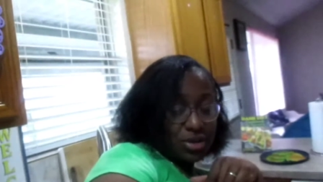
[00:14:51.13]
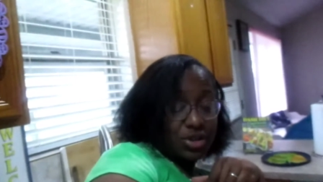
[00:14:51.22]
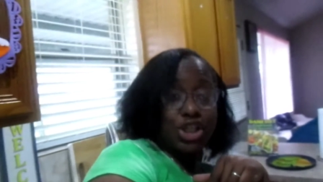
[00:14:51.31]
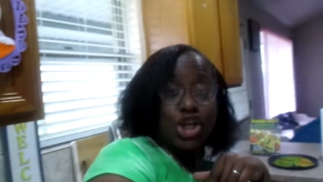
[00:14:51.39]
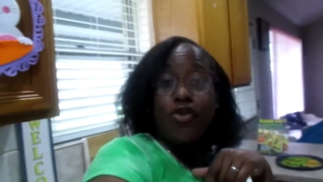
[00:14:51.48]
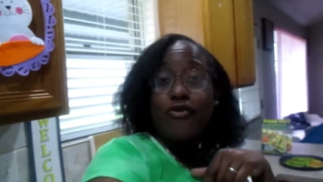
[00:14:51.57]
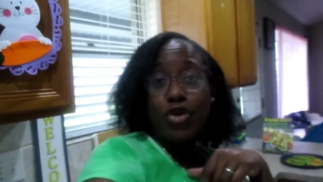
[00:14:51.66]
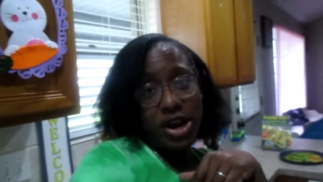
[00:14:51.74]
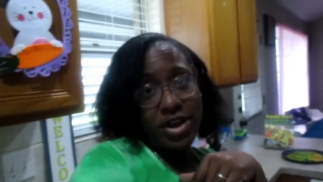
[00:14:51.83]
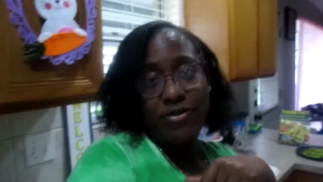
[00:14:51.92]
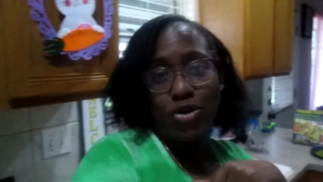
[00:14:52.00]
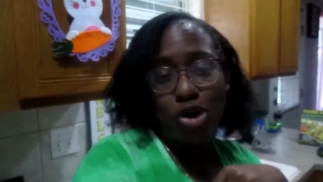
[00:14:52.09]
two
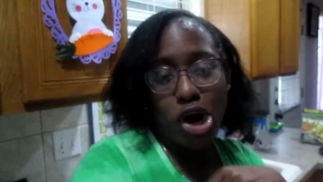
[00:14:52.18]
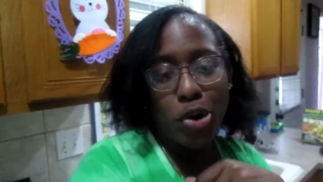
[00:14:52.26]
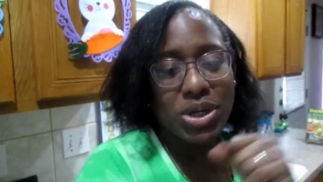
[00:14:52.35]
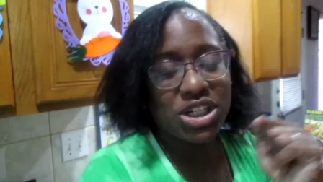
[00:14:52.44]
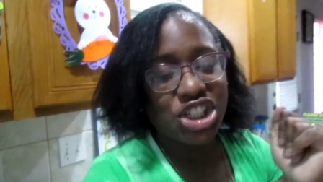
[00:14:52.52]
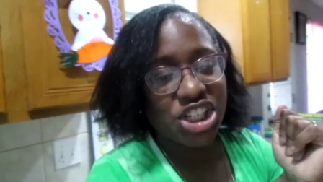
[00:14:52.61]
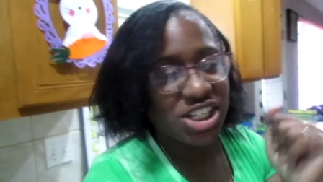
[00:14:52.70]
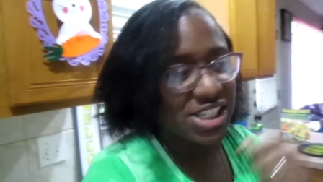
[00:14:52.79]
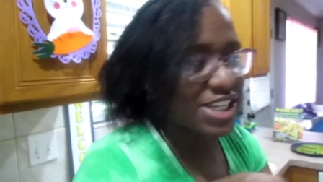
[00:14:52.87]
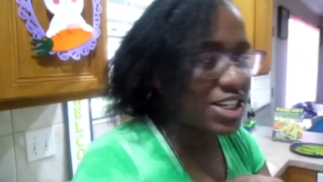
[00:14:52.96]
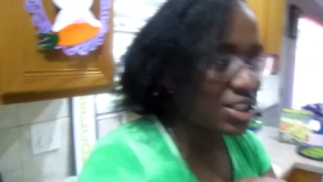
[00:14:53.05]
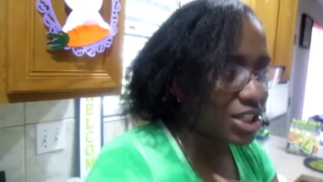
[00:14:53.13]
forty-four. We're just
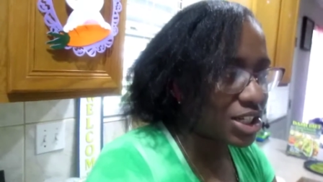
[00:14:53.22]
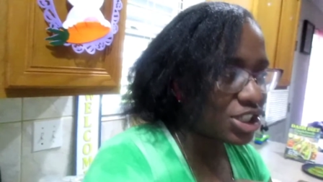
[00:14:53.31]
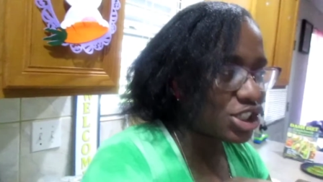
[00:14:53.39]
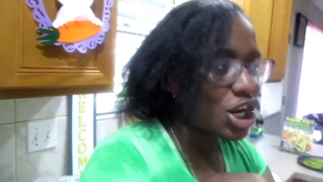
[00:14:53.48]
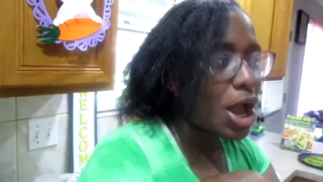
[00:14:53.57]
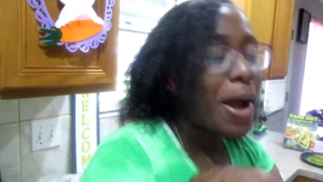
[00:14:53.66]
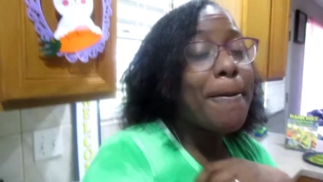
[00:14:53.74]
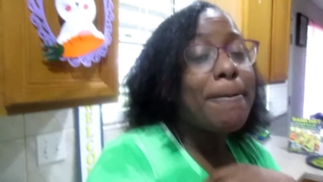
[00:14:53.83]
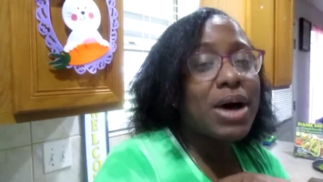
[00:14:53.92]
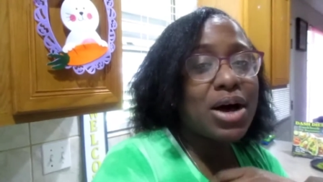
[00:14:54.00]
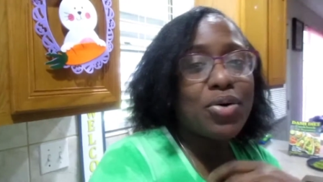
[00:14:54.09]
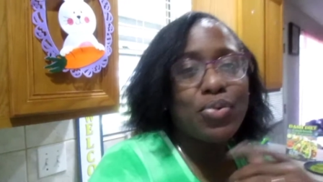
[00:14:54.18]
eating lunch,
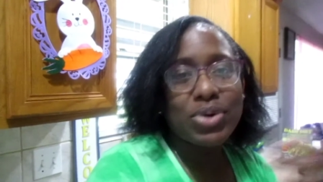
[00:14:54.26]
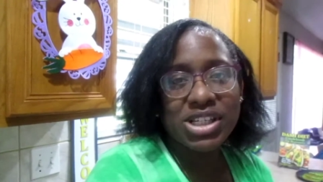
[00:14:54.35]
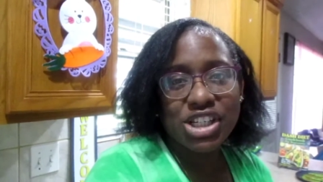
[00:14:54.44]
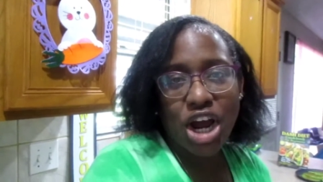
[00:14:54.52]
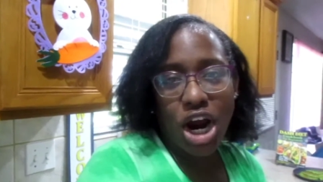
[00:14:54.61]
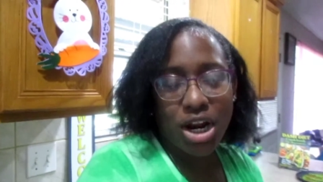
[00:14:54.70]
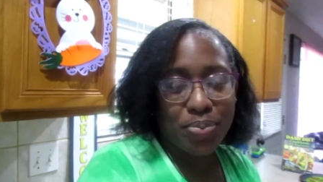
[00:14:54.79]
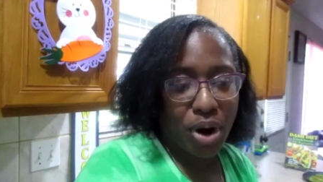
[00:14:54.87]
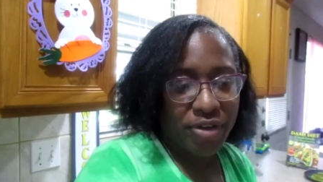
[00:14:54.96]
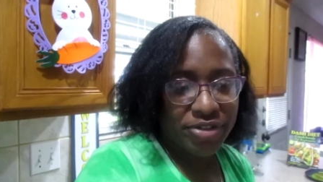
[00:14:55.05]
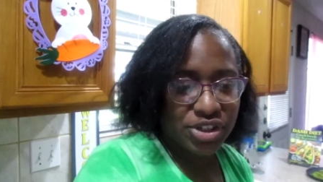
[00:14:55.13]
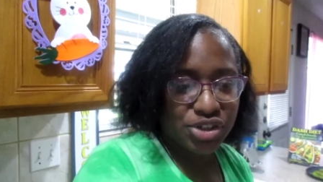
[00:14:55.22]
but we started
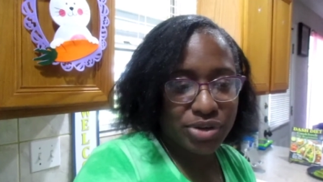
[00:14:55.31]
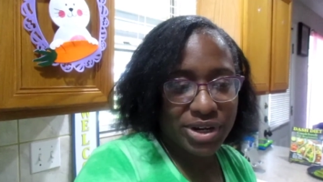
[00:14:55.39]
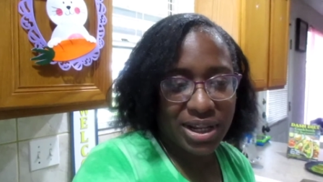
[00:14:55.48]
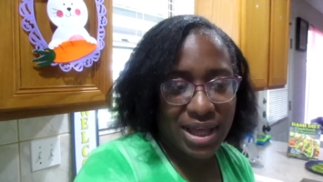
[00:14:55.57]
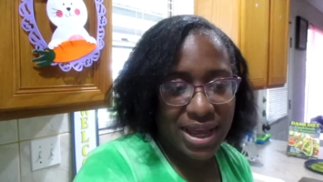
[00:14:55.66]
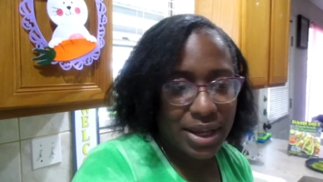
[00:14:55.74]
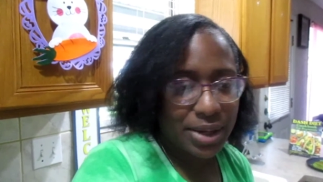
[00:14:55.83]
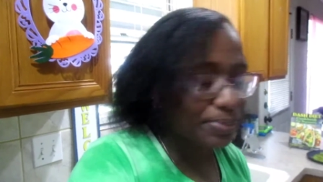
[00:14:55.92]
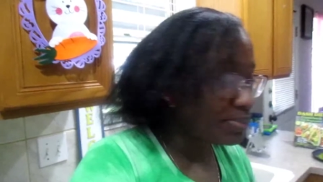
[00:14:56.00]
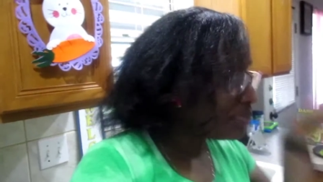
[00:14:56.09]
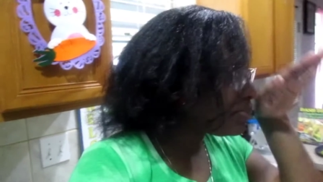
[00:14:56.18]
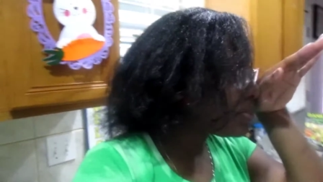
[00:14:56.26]
breakfast real late.
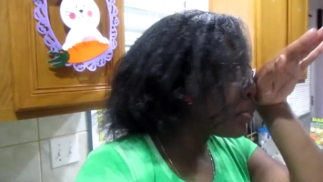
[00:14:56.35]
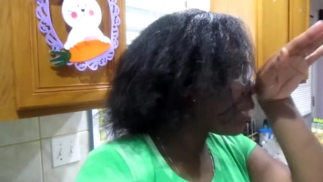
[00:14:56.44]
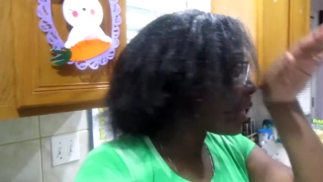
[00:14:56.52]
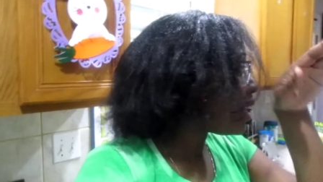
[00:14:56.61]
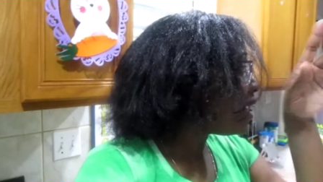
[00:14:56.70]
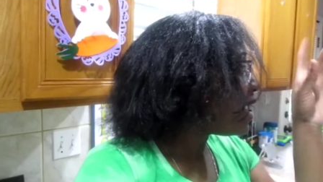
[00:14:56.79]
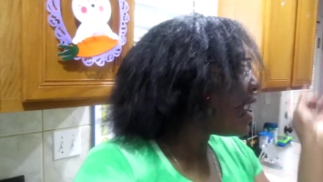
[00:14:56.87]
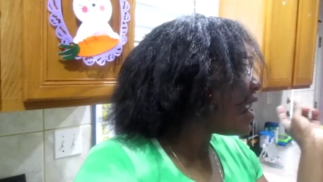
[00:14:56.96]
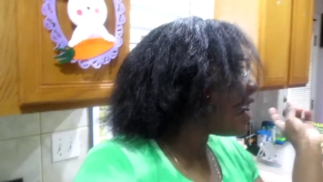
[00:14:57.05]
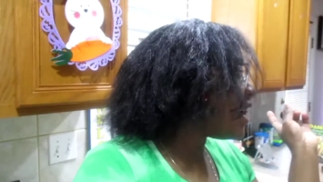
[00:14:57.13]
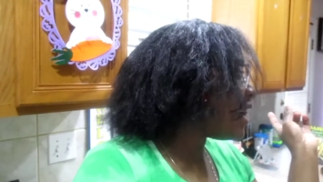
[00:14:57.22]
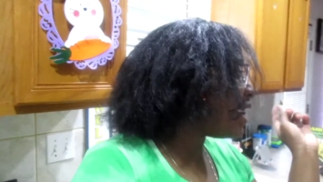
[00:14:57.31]

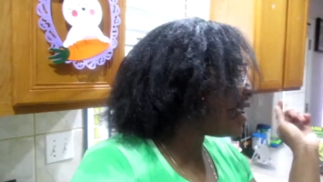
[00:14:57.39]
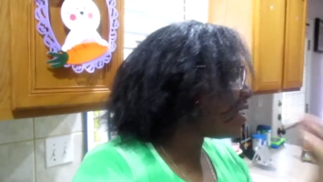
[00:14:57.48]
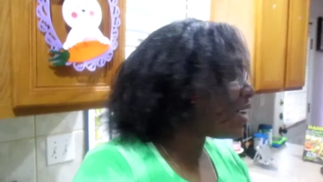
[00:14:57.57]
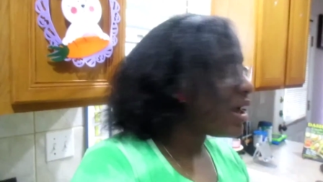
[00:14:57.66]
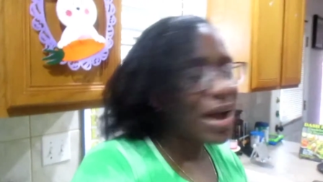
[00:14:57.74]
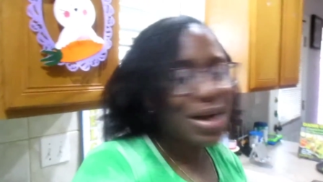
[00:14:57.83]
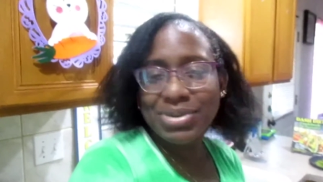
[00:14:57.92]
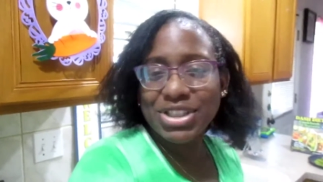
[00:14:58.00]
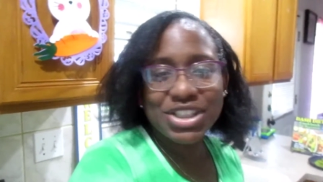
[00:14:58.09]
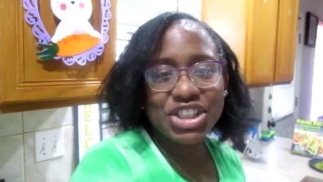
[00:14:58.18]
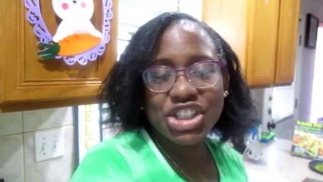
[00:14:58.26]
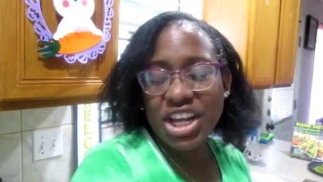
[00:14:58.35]
And I'm
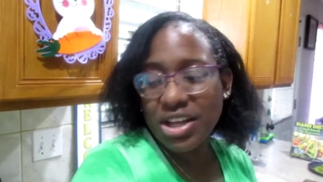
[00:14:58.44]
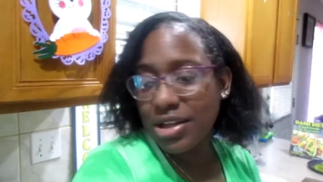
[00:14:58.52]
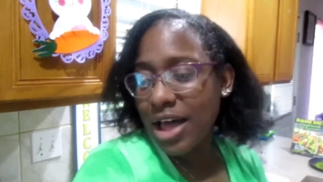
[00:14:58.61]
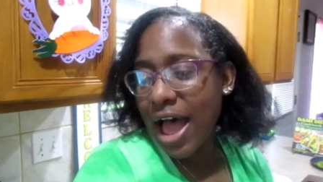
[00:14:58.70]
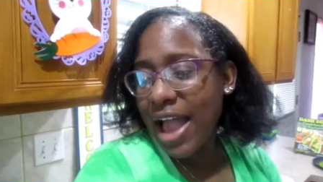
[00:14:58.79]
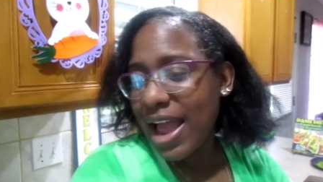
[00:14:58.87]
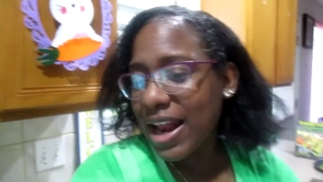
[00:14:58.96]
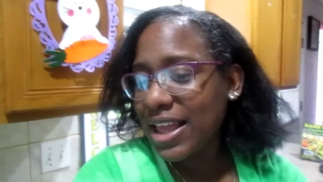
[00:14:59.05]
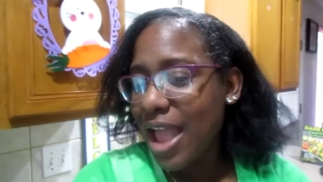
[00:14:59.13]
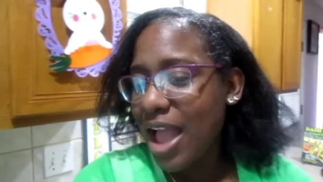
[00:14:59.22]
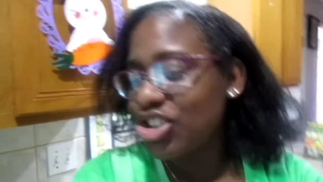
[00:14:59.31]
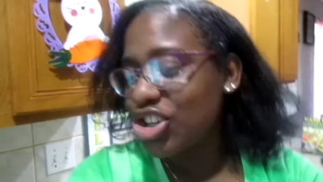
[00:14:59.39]
just chill. I got to
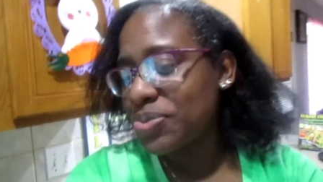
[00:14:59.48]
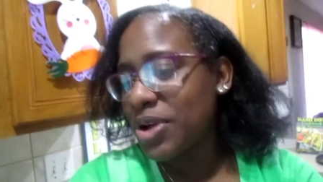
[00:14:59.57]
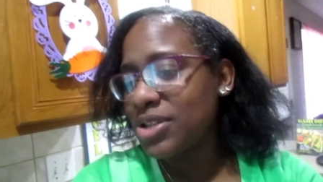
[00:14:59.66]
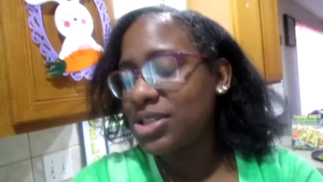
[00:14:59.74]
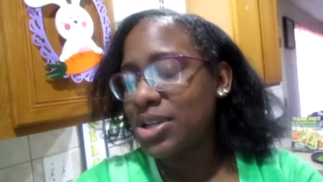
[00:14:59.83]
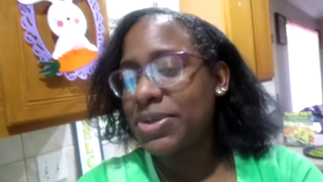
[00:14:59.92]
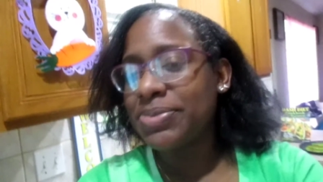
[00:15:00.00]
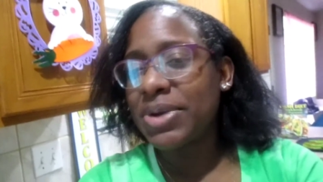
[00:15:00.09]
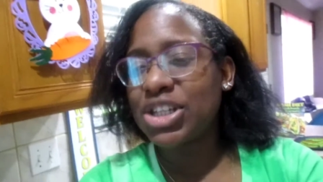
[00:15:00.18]
catch up on some of my